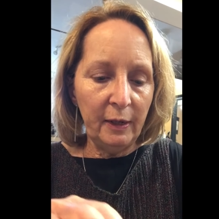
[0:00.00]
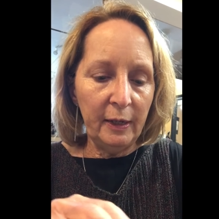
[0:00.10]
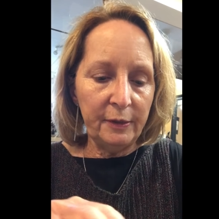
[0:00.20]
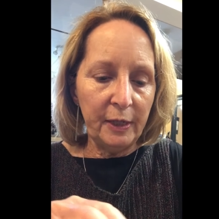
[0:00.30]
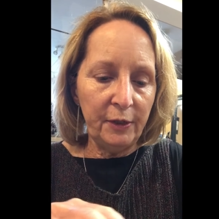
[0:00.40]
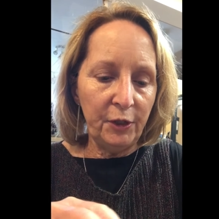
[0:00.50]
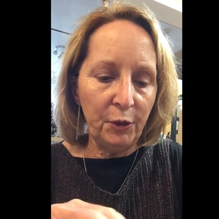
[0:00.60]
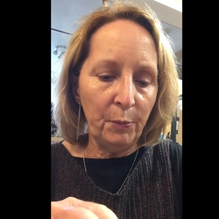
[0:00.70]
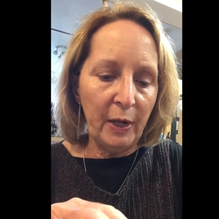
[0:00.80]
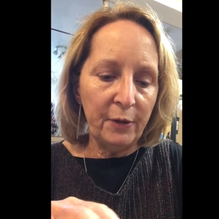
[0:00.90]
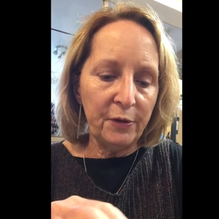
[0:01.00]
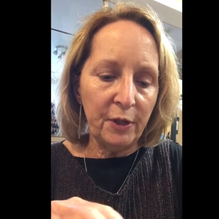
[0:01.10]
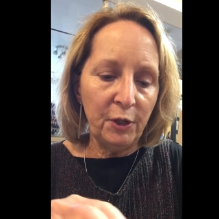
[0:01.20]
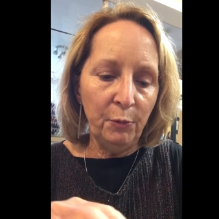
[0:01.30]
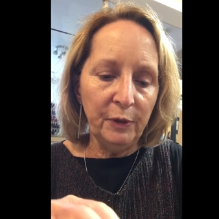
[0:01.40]
tinting your brows, that
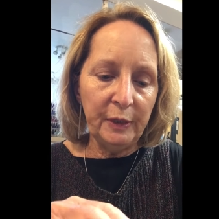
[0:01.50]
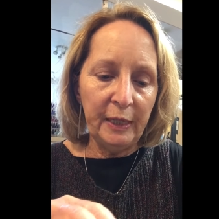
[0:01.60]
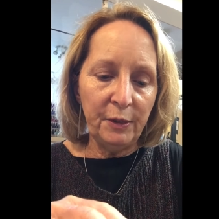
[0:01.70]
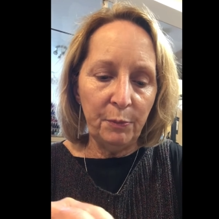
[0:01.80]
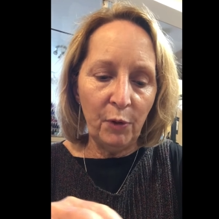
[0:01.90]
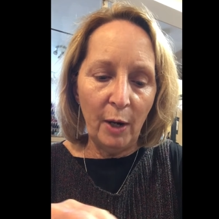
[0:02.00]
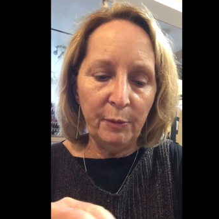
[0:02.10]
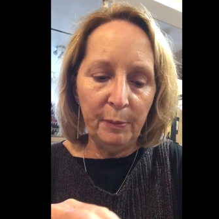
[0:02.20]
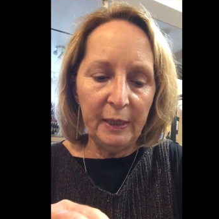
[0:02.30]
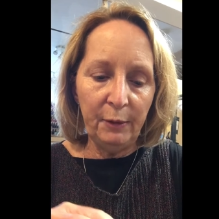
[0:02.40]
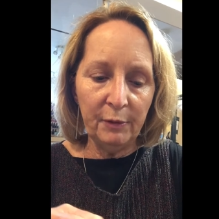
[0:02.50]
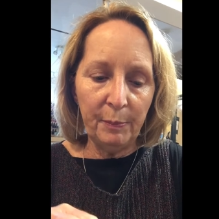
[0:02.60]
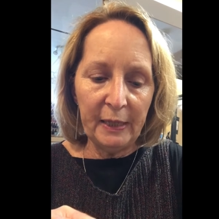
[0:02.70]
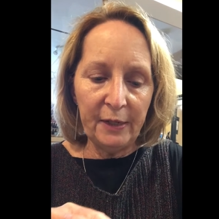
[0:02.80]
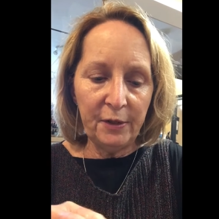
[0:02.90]
you will need to probably
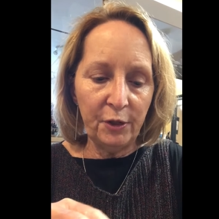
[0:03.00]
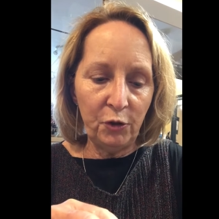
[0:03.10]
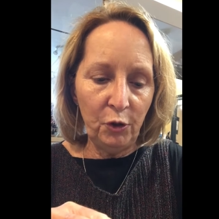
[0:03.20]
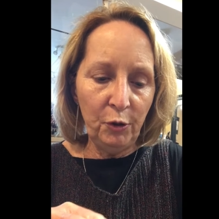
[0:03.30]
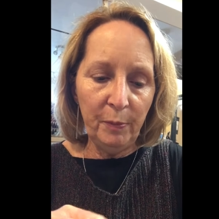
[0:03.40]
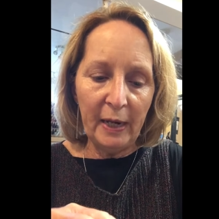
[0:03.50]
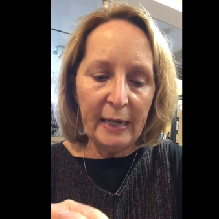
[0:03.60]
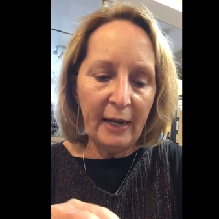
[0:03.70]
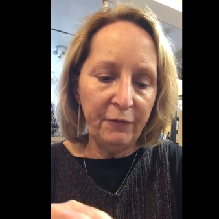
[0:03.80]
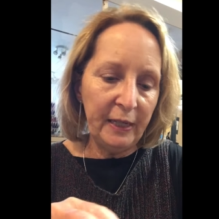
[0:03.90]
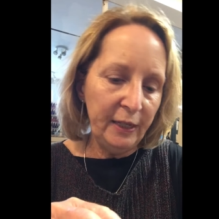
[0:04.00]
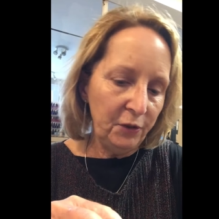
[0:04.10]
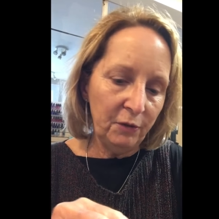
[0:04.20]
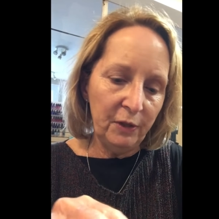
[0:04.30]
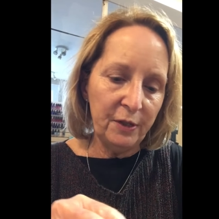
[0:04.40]
replace the tube. I have
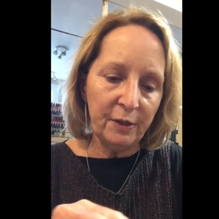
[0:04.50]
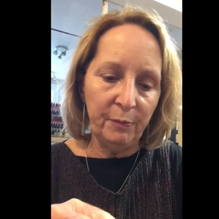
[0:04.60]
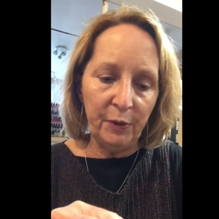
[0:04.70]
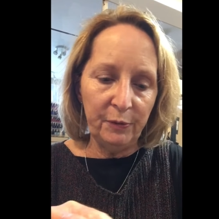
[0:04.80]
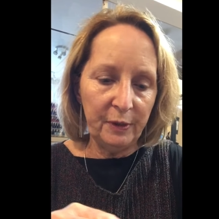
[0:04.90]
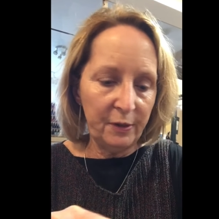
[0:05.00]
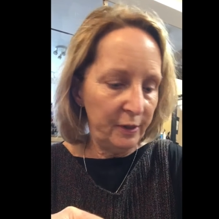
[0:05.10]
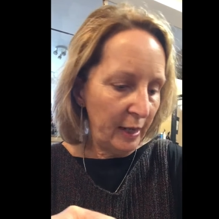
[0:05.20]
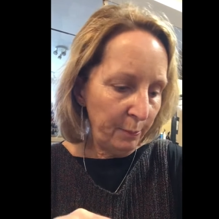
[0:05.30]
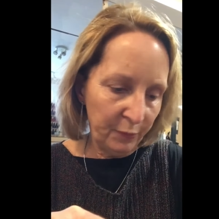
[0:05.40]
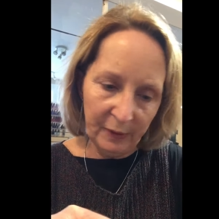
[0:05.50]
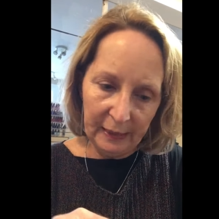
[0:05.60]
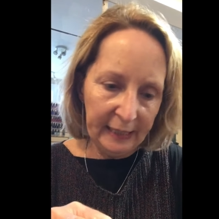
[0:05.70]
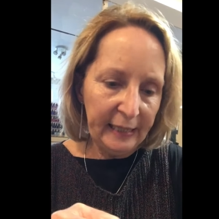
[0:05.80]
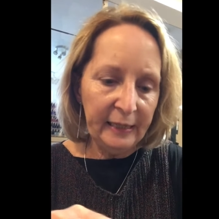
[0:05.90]
each of these components
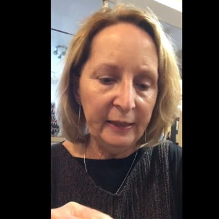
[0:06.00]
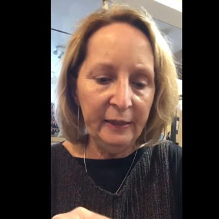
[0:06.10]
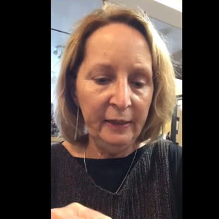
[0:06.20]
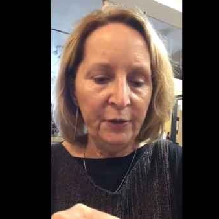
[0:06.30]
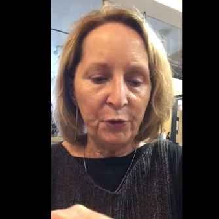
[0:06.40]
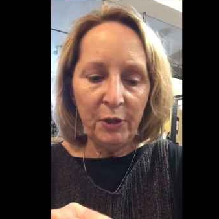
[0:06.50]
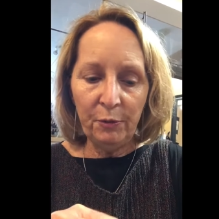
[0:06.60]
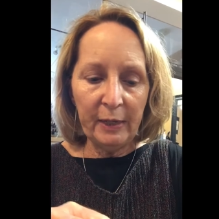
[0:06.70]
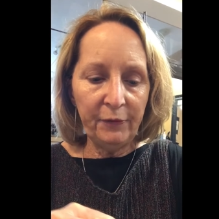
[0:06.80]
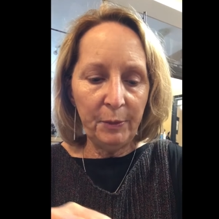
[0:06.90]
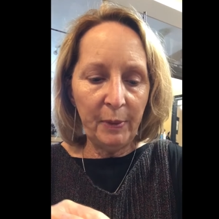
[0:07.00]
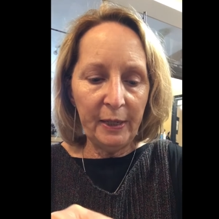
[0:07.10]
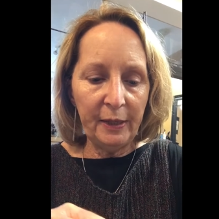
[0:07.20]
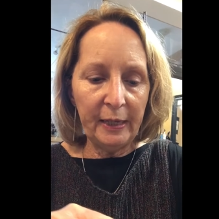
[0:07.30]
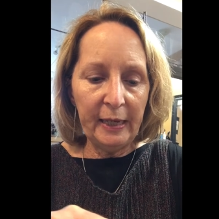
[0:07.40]
separately, so you don't have to buy
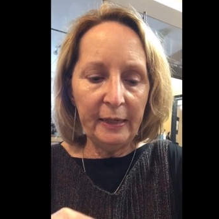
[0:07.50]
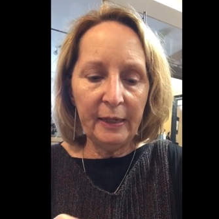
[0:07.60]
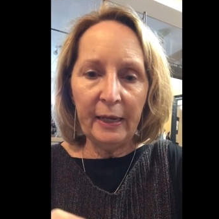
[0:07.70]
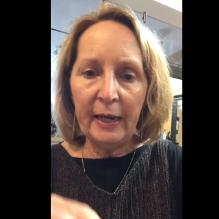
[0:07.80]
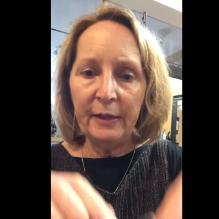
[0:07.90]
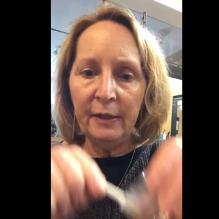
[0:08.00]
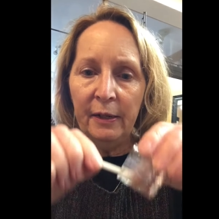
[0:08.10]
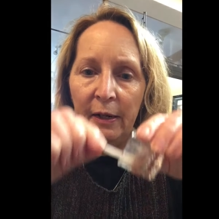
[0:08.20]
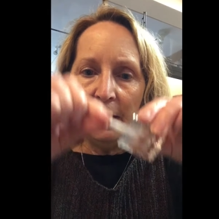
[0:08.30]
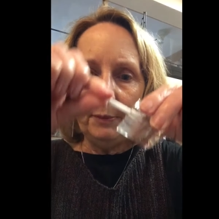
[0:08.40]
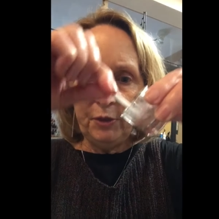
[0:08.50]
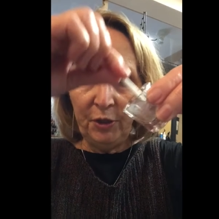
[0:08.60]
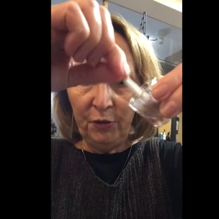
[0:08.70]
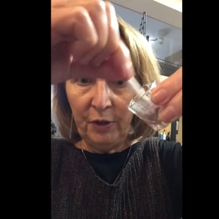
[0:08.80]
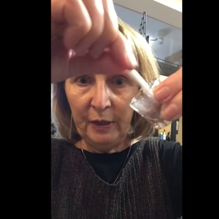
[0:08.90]
the kit again. I'm just
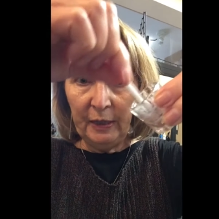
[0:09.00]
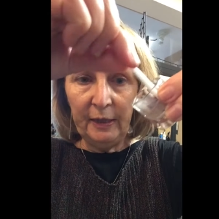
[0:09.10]
using the little